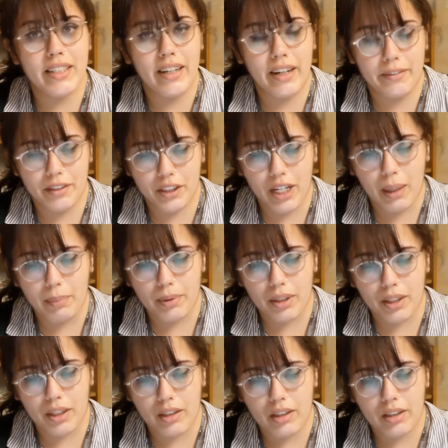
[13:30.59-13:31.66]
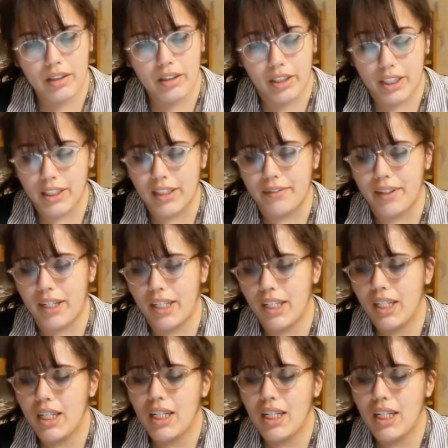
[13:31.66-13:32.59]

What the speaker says: of chapter 37.